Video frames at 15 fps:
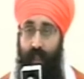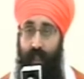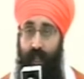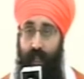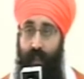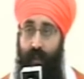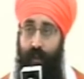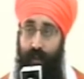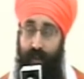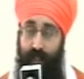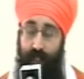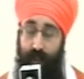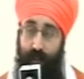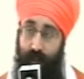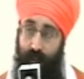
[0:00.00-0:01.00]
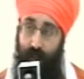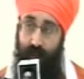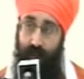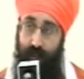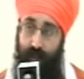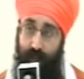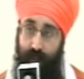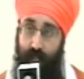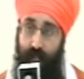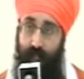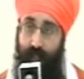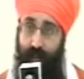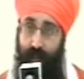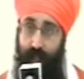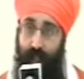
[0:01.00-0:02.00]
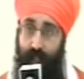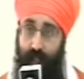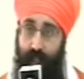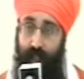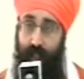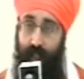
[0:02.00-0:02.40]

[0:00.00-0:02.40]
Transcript: then the Gursikh will also do that as well.